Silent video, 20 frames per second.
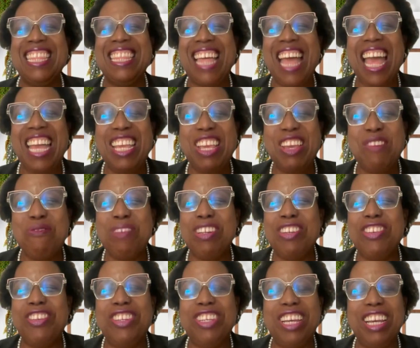Thank you
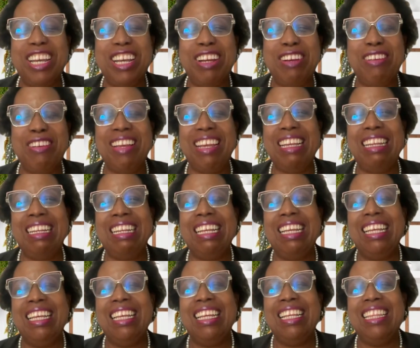for
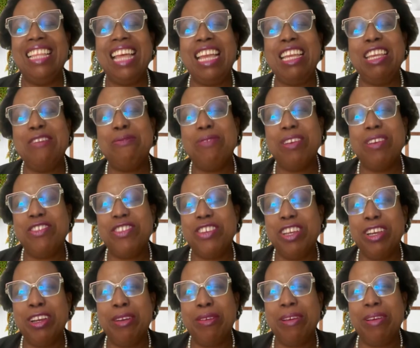sharing. Thank you for
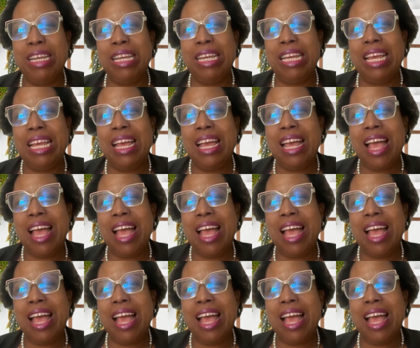sharing.